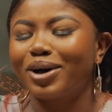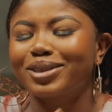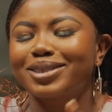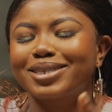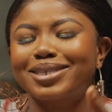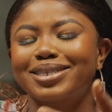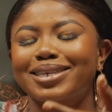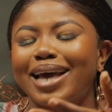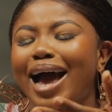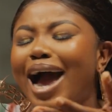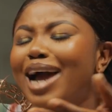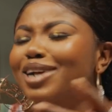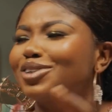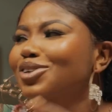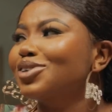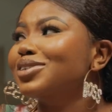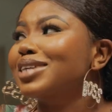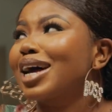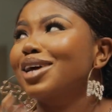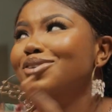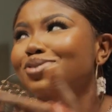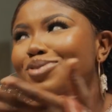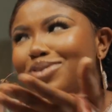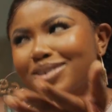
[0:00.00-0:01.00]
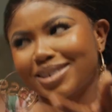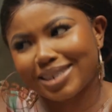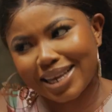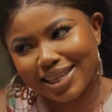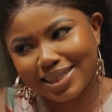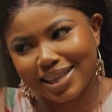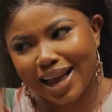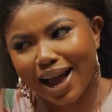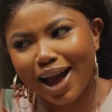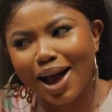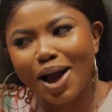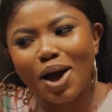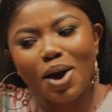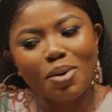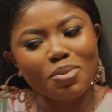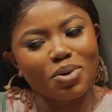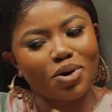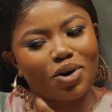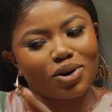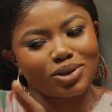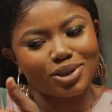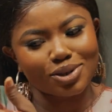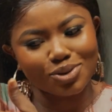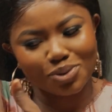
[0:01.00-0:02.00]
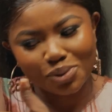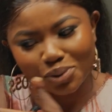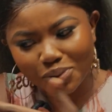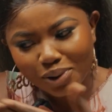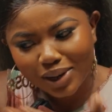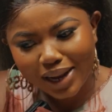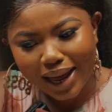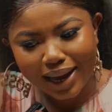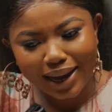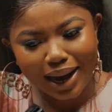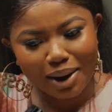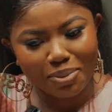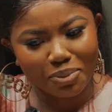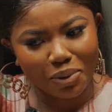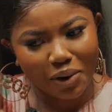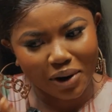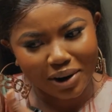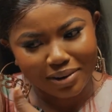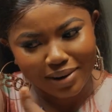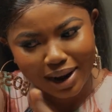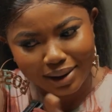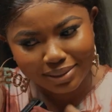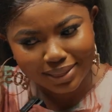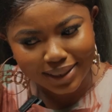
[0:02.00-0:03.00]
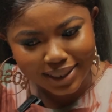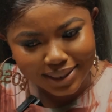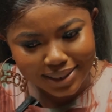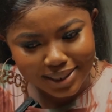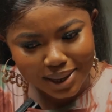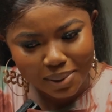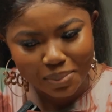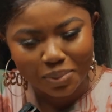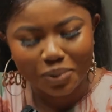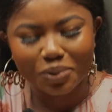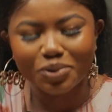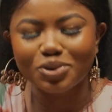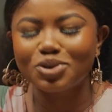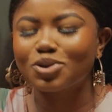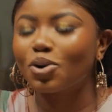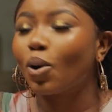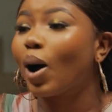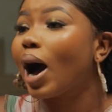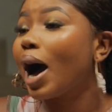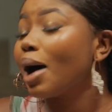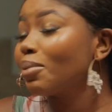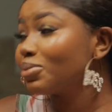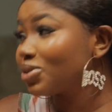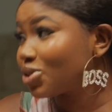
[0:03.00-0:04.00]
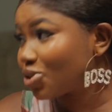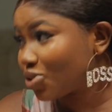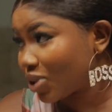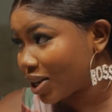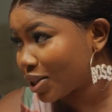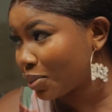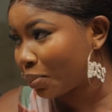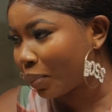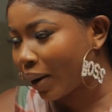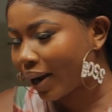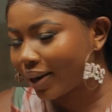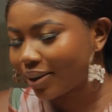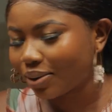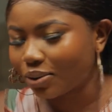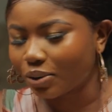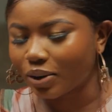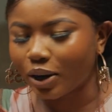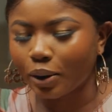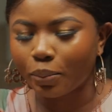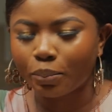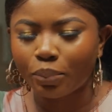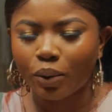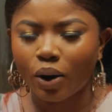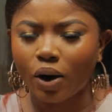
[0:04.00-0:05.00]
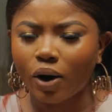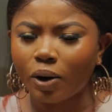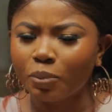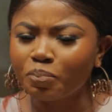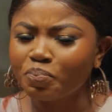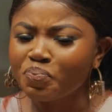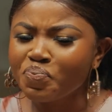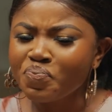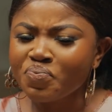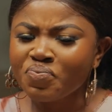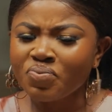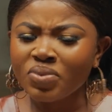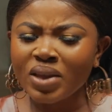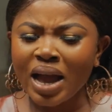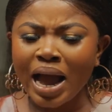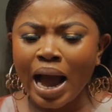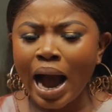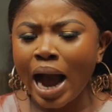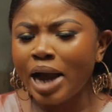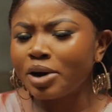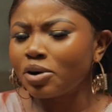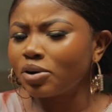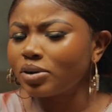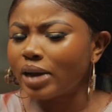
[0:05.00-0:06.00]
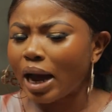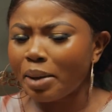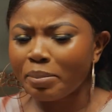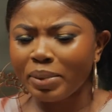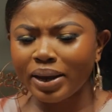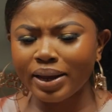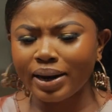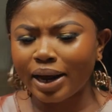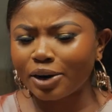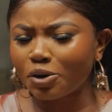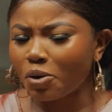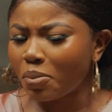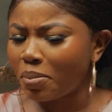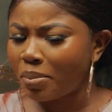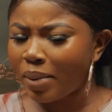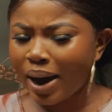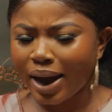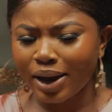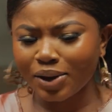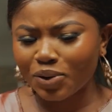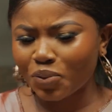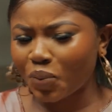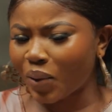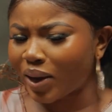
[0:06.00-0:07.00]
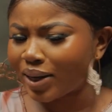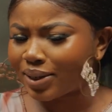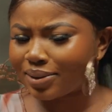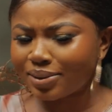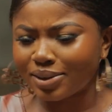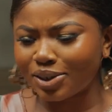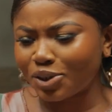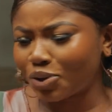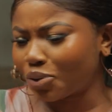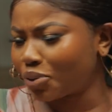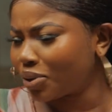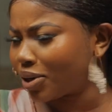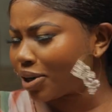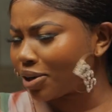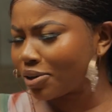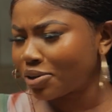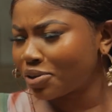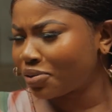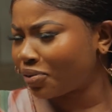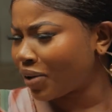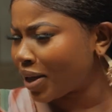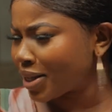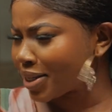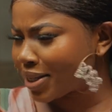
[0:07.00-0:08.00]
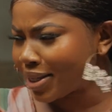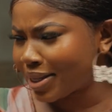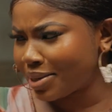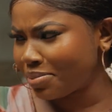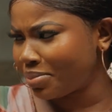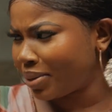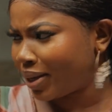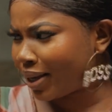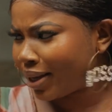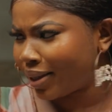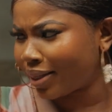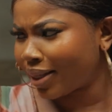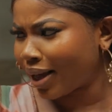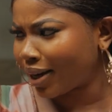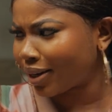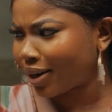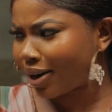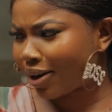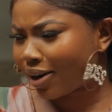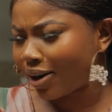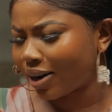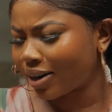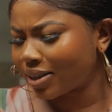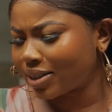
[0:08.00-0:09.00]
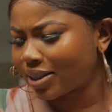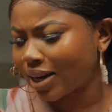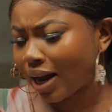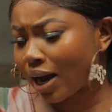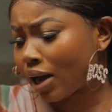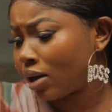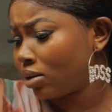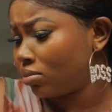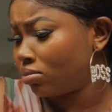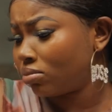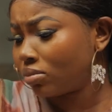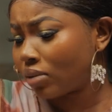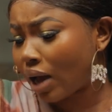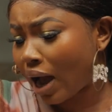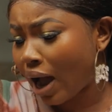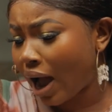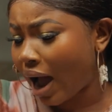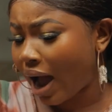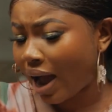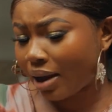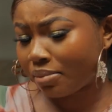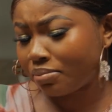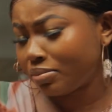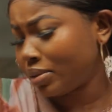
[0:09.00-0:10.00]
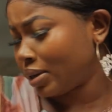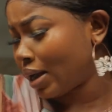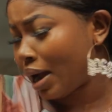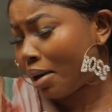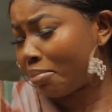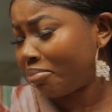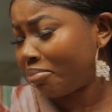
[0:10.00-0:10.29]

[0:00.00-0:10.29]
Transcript: But I just have to say that because it will look like I'm going around the table. So I'm straight, by the way. But I don't mind when, girls fancy me in that character. I mean,